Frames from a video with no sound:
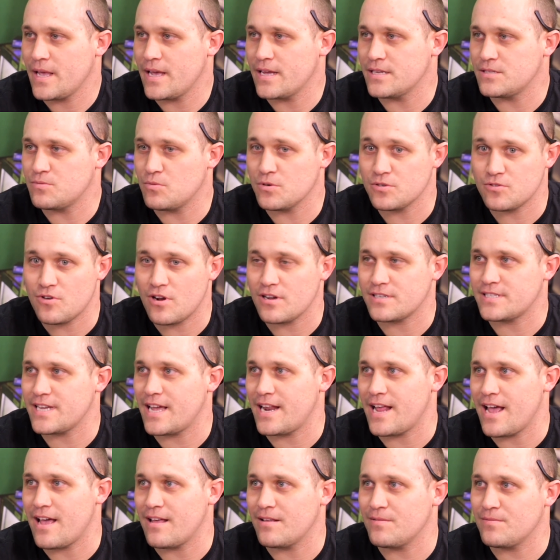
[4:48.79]
It's, where's
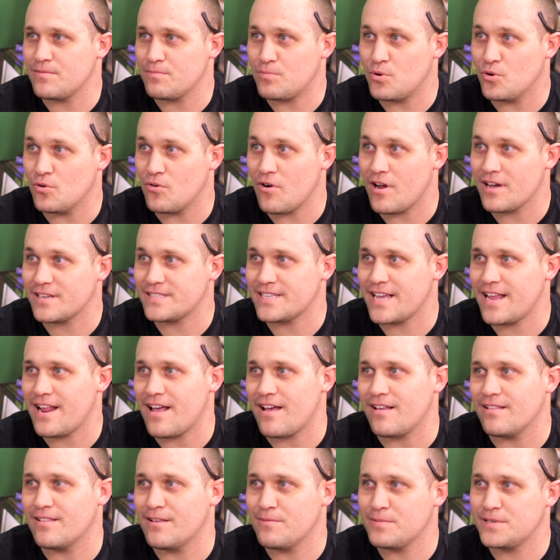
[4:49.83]
Roxanne at? Pull Roxanne
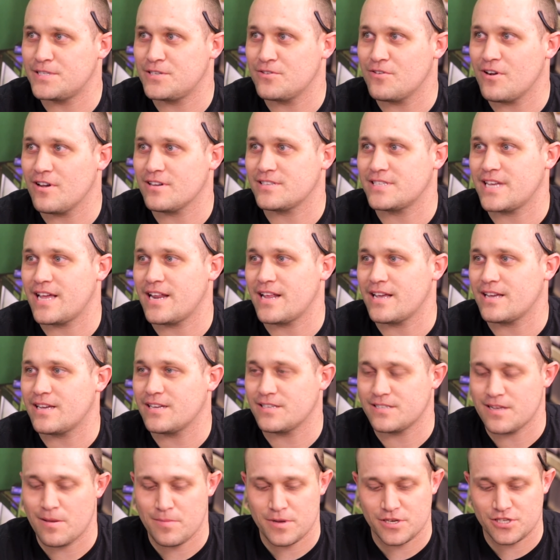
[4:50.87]
out. Let me see Roxanne at,
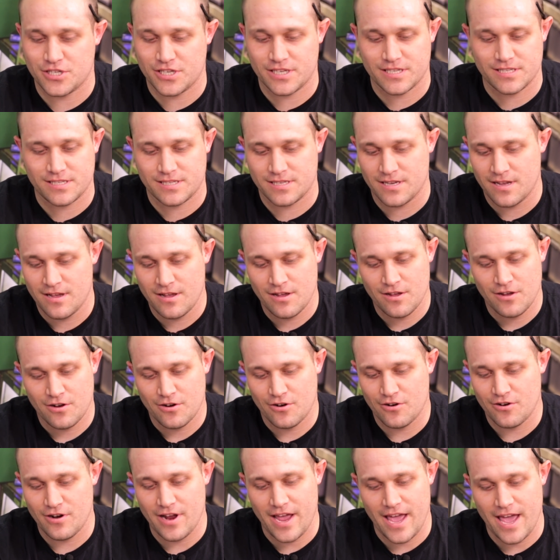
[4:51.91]
because I mean, she's,
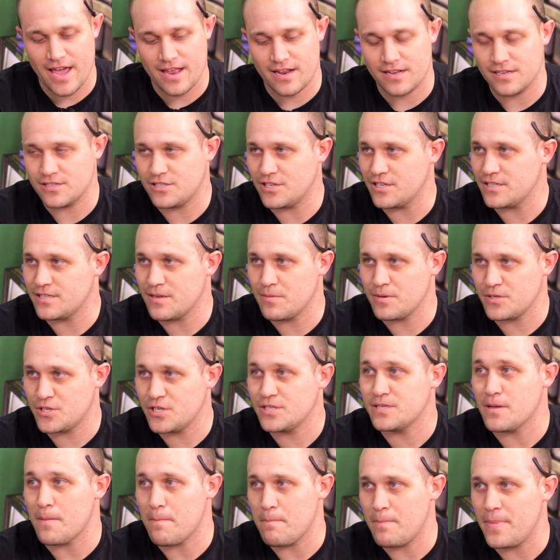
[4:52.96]
her head is just, I mean,
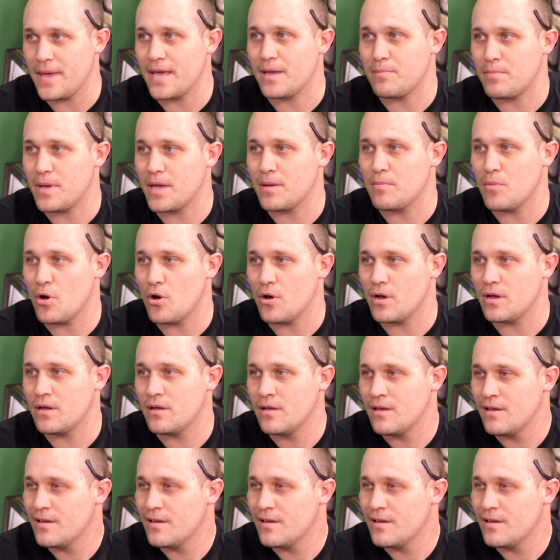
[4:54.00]
she's a big, big boa.